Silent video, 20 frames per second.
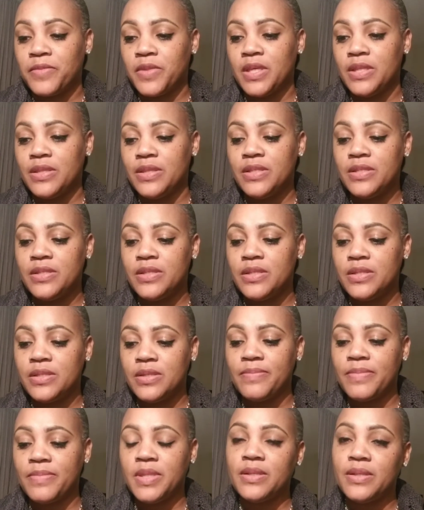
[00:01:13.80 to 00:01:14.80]
This is
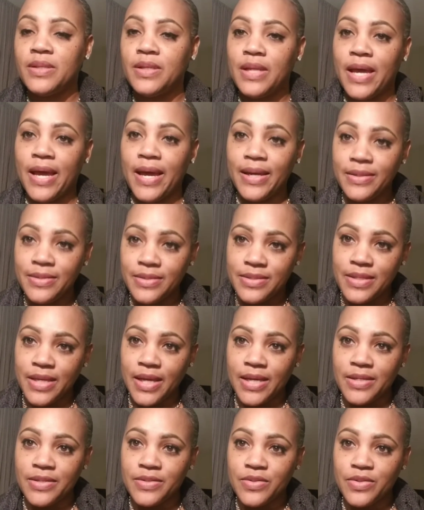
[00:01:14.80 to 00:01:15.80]
something that I
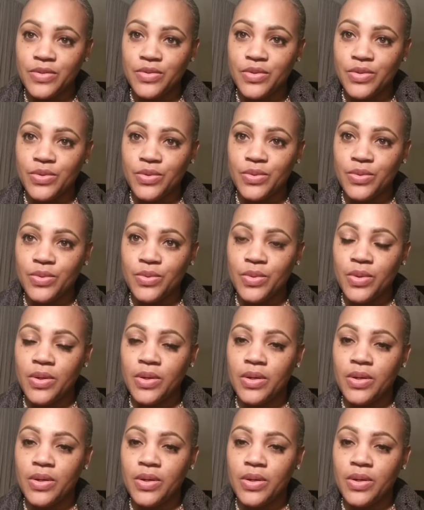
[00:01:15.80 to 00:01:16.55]
decided to do